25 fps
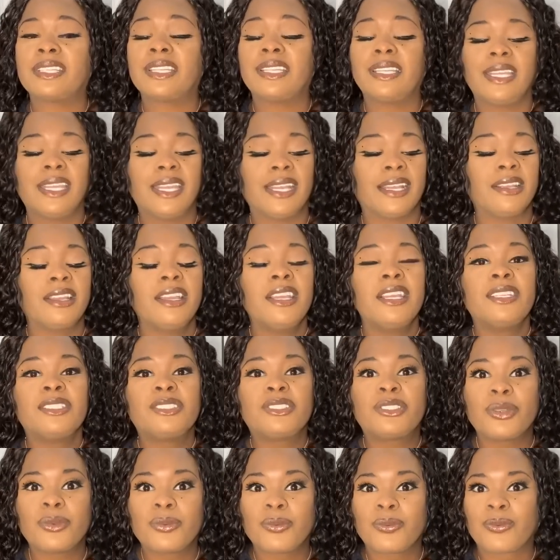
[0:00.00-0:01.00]
in here
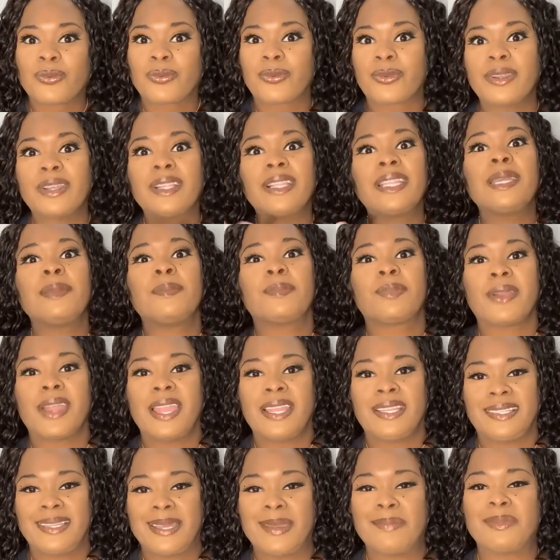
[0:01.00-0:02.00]
to really
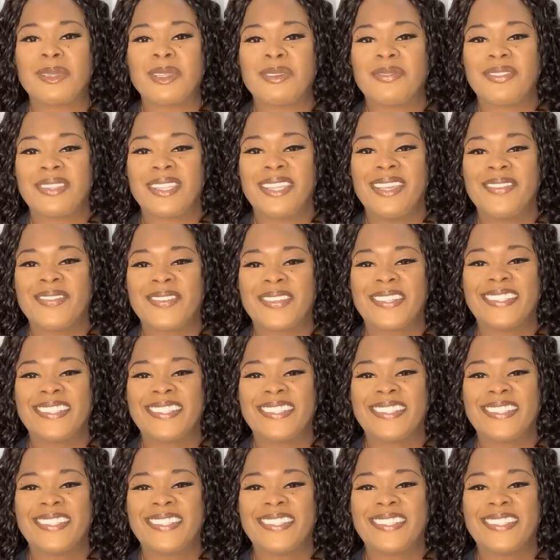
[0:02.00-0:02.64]
brighten up the flavor.